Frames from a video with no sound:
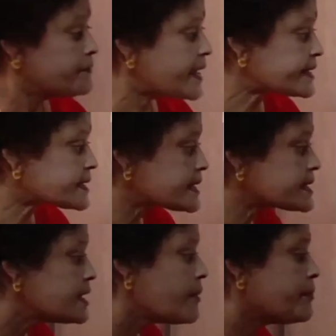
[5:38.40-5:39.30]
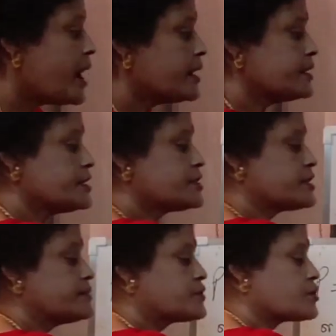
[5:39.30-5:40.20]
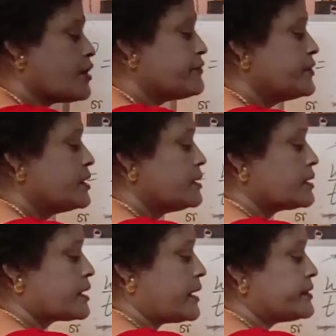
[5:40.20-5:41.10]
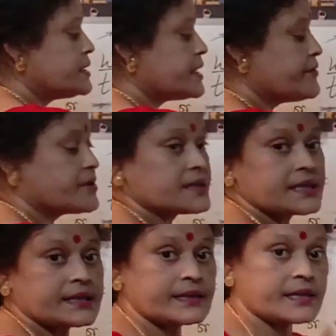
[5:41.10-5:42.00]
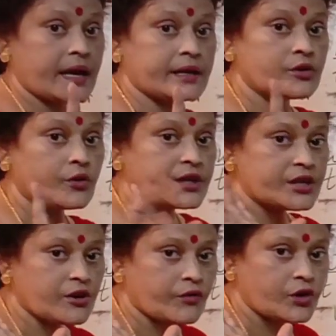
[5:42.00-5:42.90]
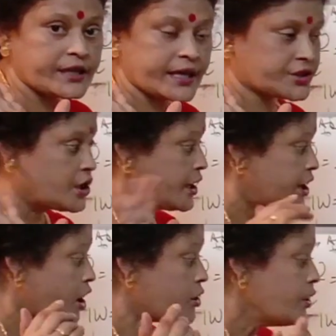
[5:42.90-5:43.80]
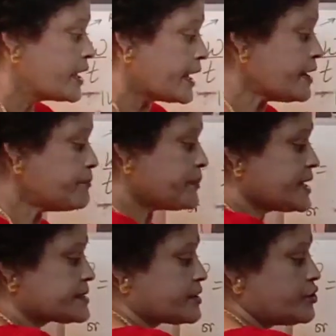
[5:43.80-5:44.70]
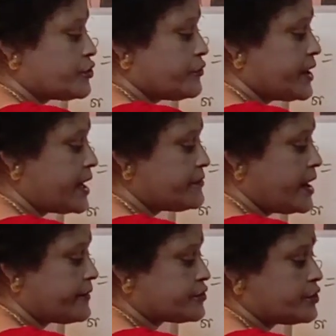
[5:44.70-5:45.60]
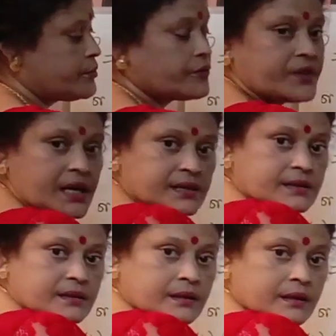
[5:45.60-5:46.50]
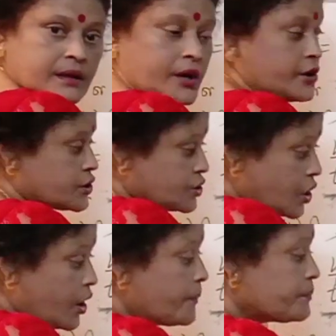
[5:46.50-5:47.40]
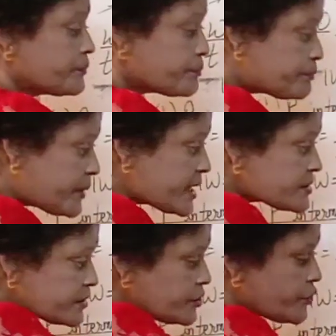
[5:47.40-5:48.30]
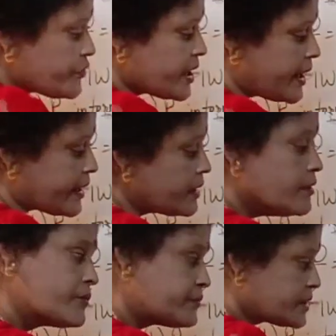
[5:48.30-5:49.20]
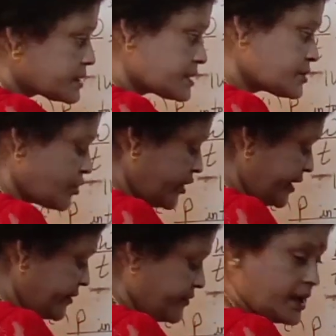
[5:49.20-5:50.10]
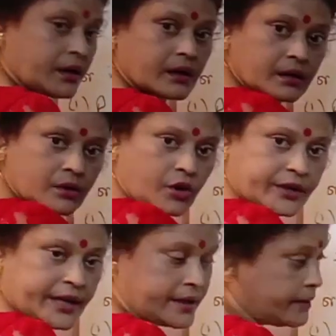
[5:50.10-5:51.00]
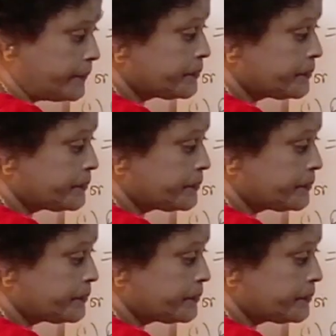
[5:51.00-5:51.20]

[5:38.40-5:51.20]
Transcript: Next is power in terms of current and resistance. Here no need of voltage. Now in P is equal to VI we have to remove this. So P is equal to VI. This is already we got here.